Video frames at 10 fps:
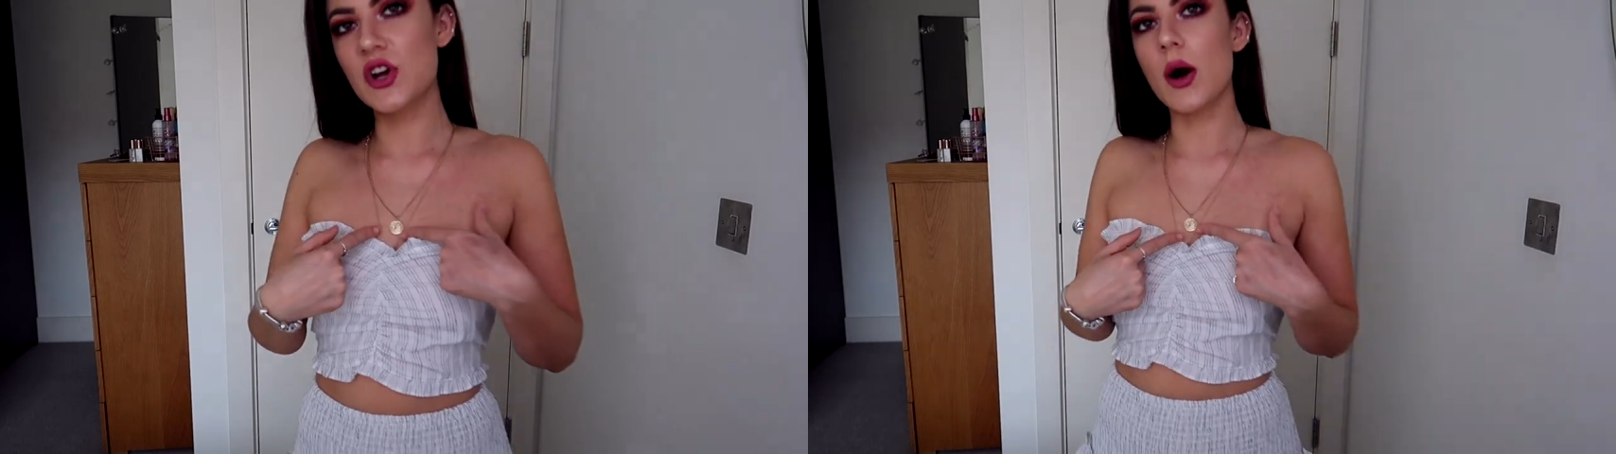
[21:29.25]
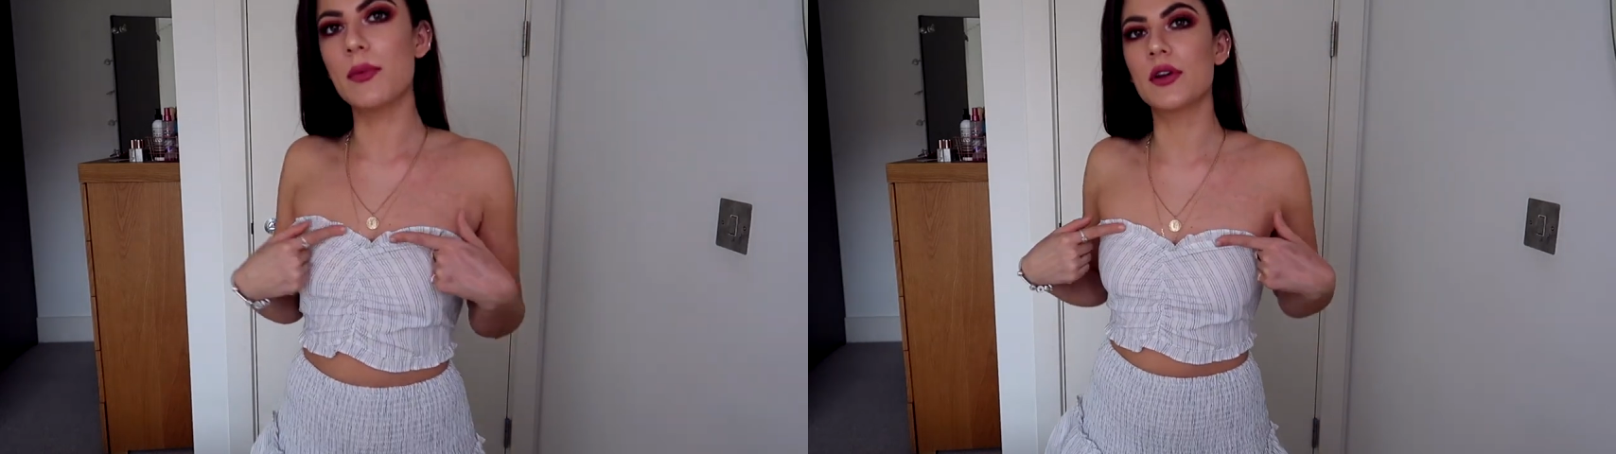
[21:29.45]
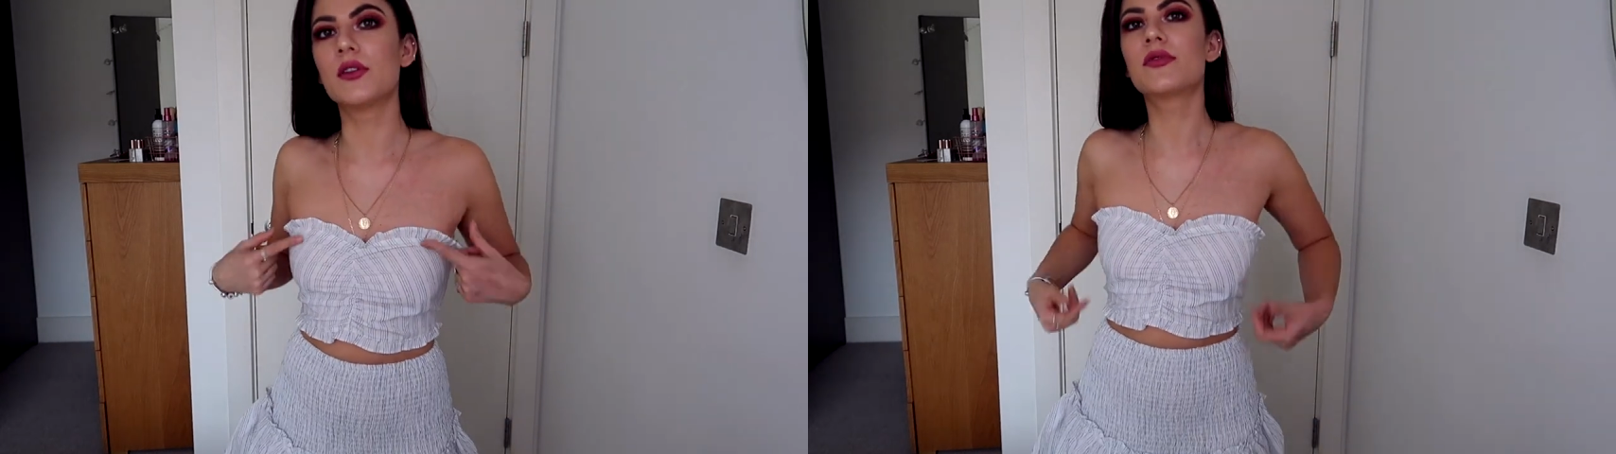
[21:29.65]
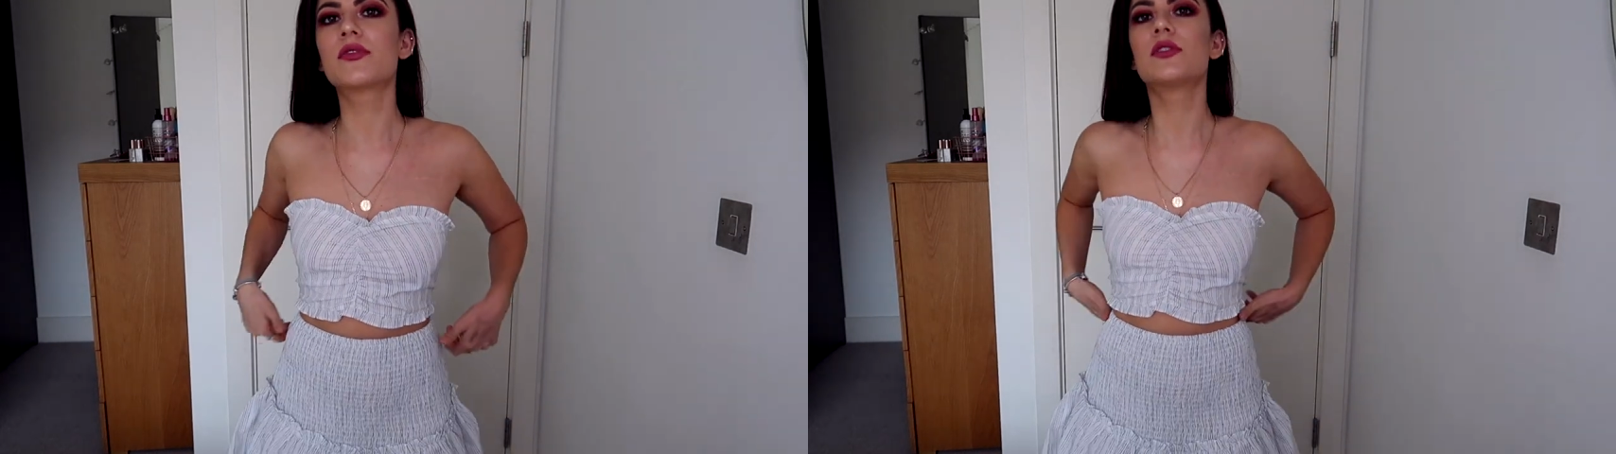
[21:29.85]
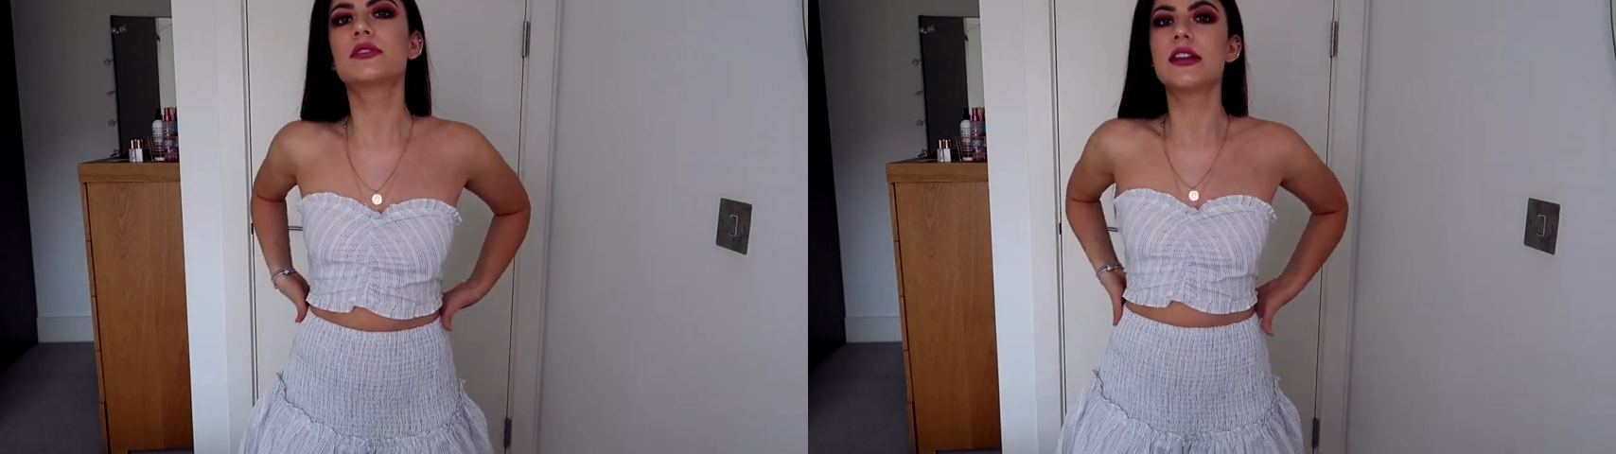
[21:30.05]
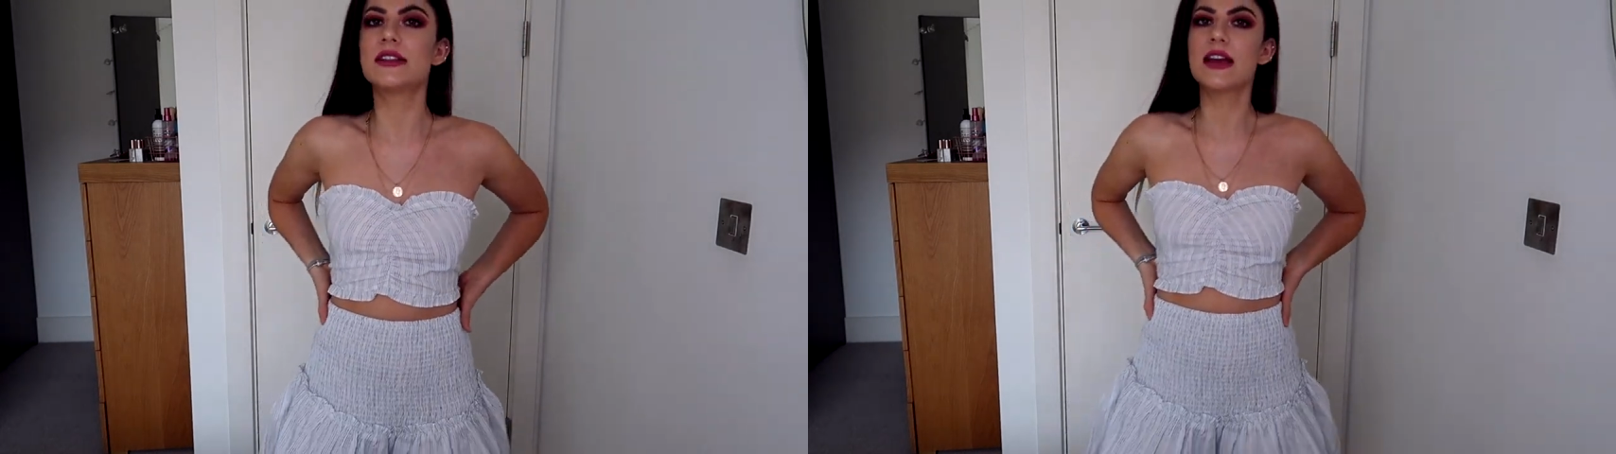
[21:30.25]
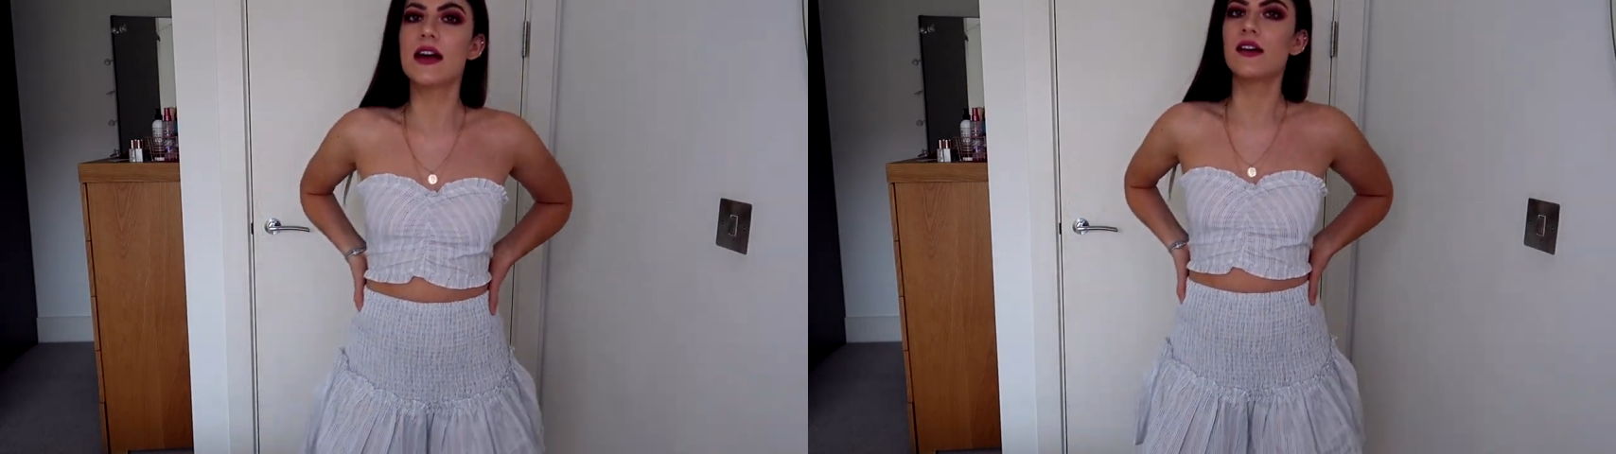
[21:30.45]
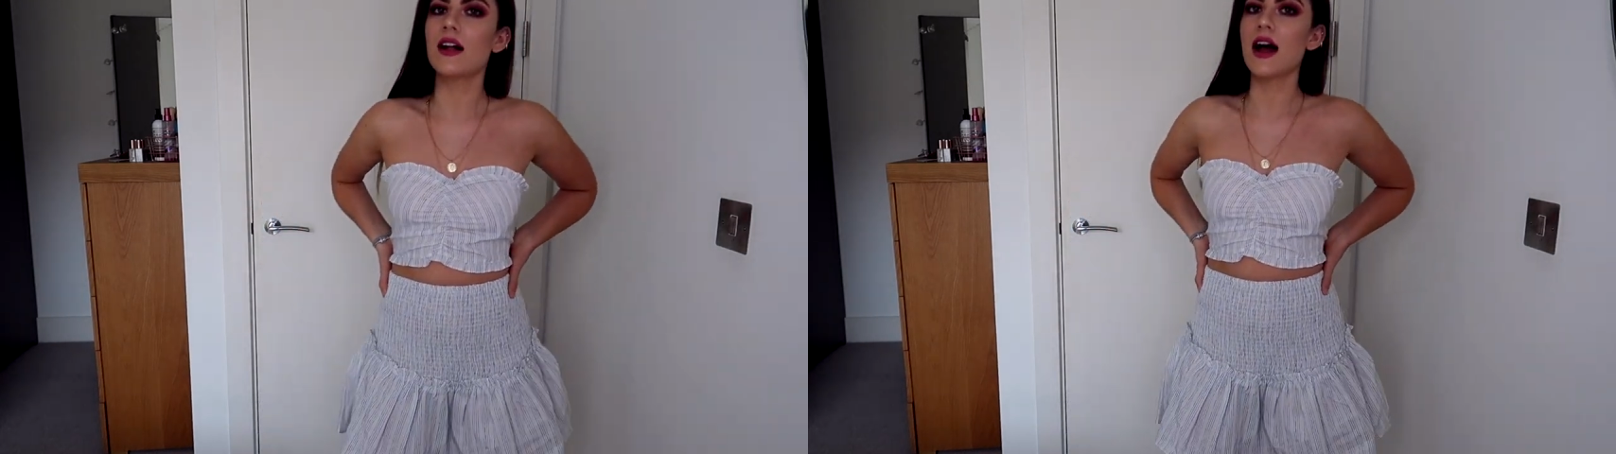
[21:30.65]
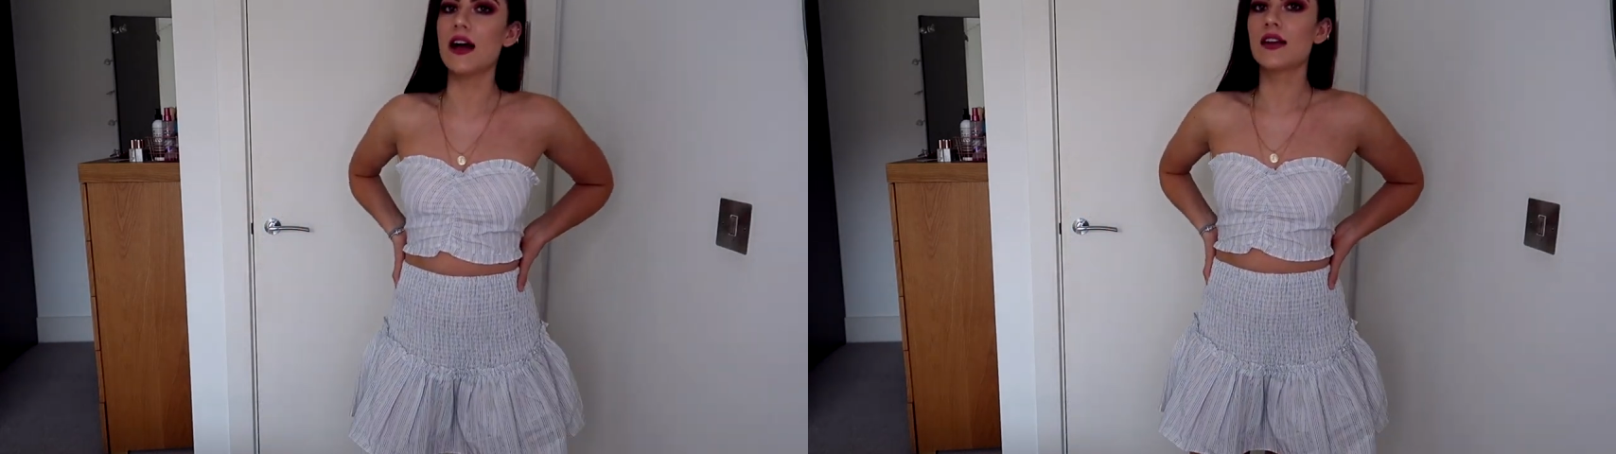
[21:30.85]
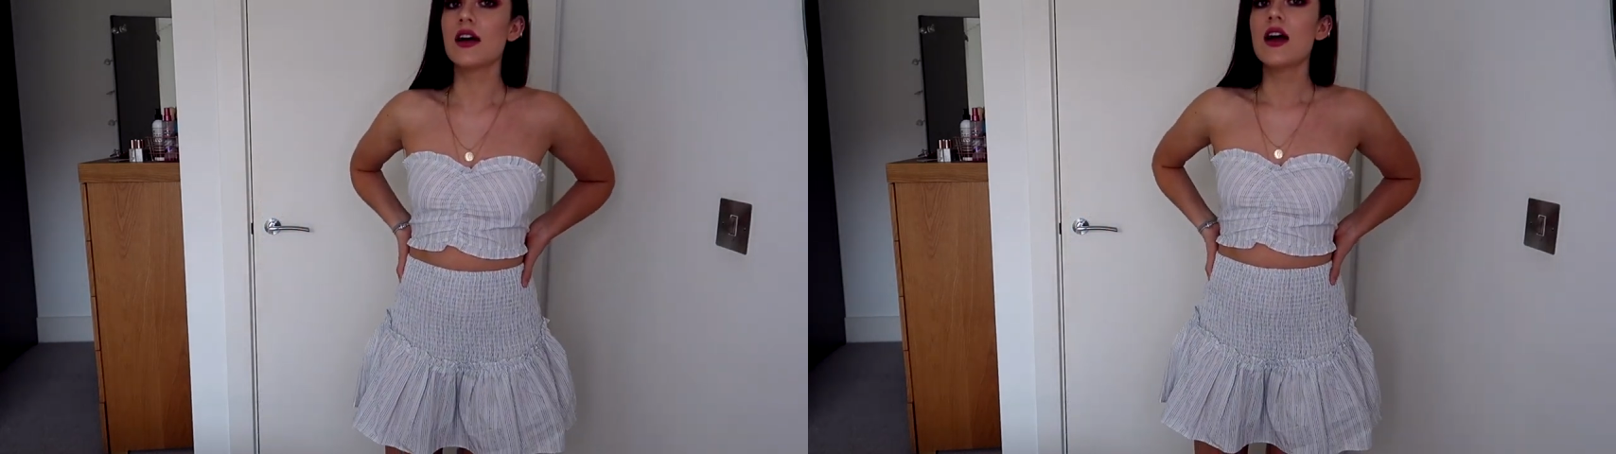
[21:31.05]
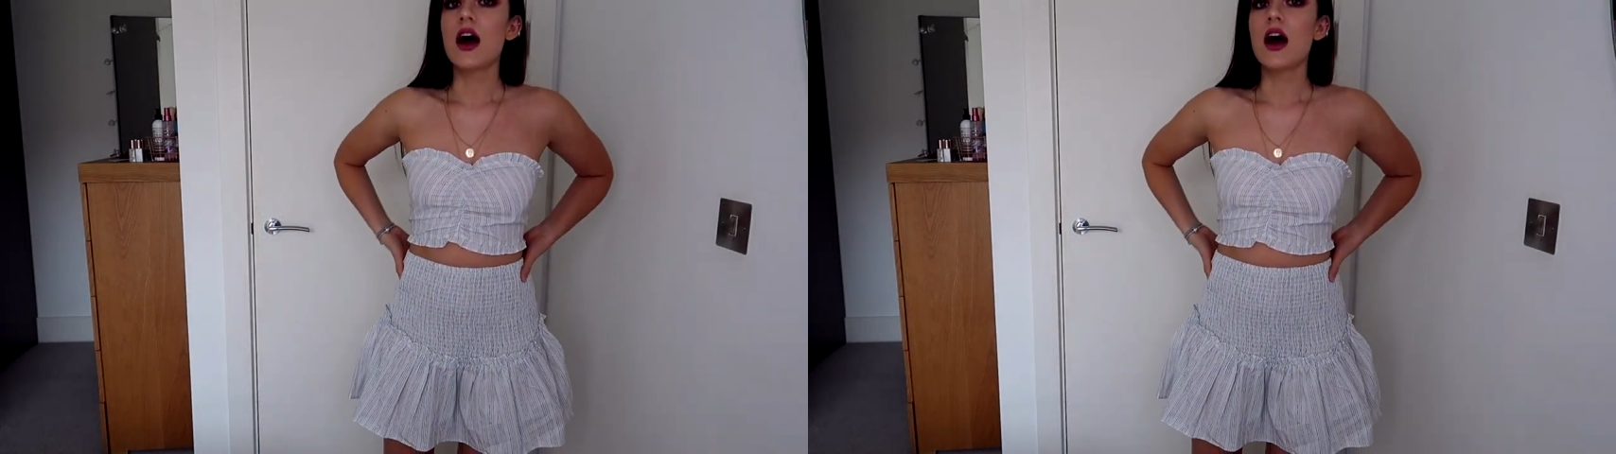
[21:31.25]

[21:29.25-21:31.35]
top little frill detail, and